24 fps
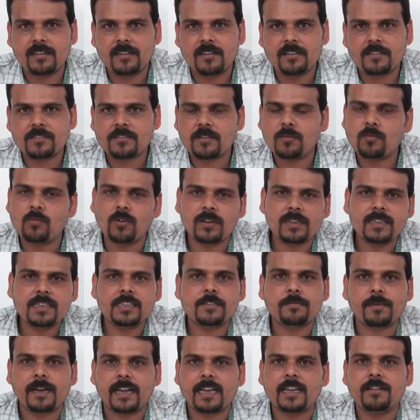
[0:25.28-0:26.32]
So what is
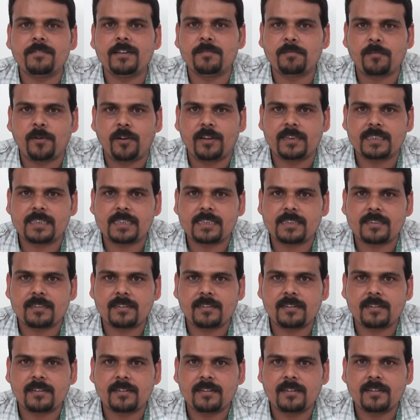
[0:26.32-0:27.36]
break-even point?
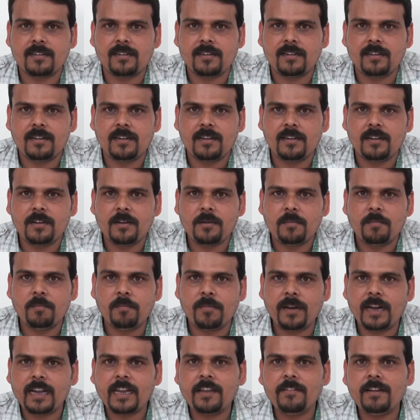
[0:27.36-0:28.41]

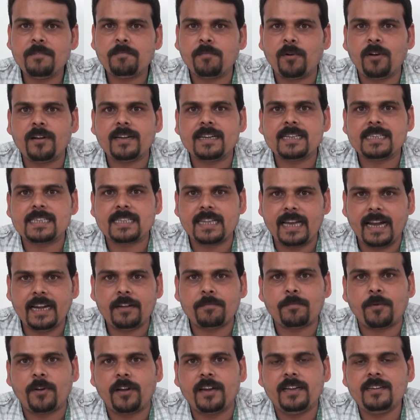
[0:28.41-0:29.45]
Break-even point is that
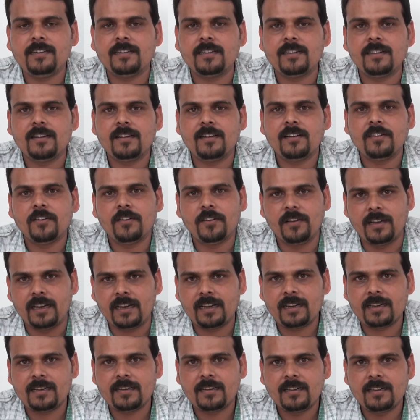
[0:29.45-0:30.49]
point where
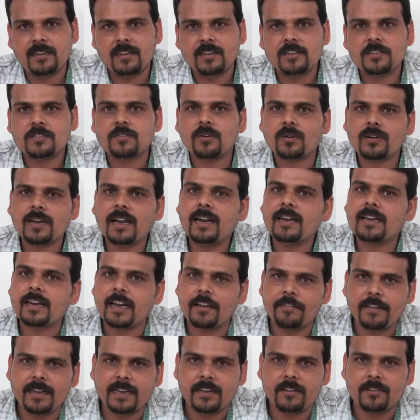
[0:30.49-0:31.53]
total
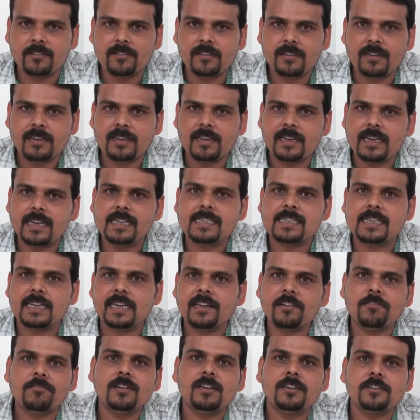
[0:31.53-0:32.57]
revenue is
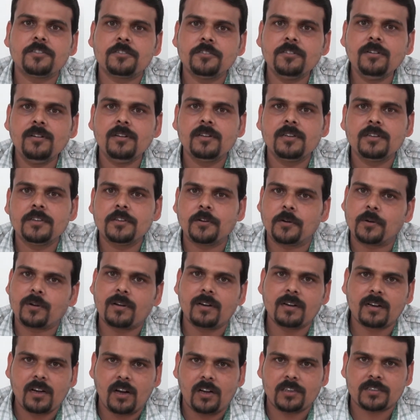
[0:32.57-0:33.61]
equal to total
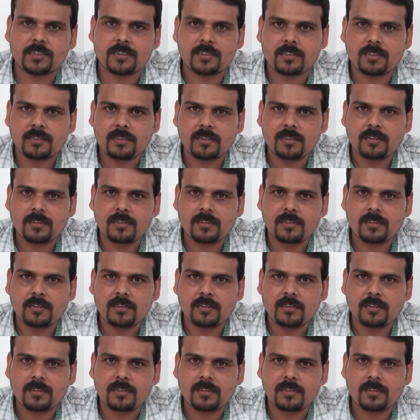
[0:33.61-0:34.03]
cost.